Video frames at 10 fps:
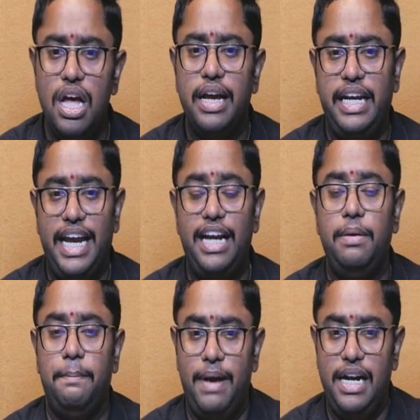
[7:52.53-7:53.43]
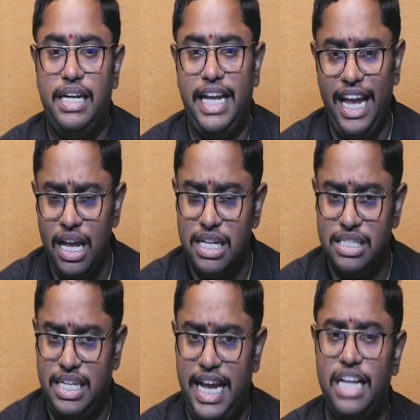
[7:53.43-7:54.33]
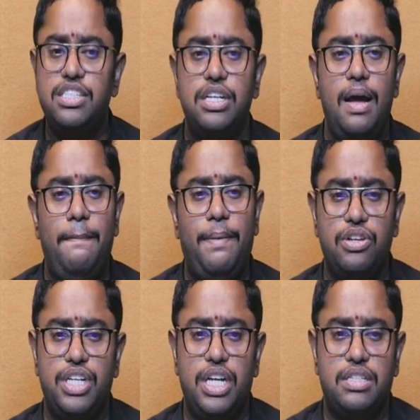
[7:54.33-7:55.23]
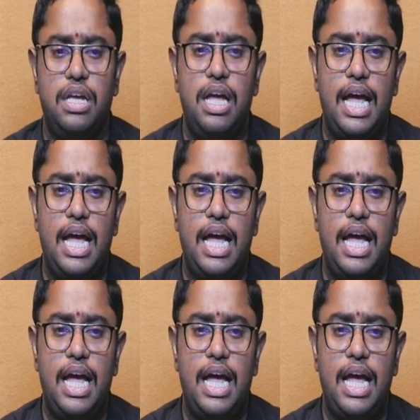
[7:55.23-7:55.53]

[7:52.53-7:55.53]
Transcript: create multi-stage projects.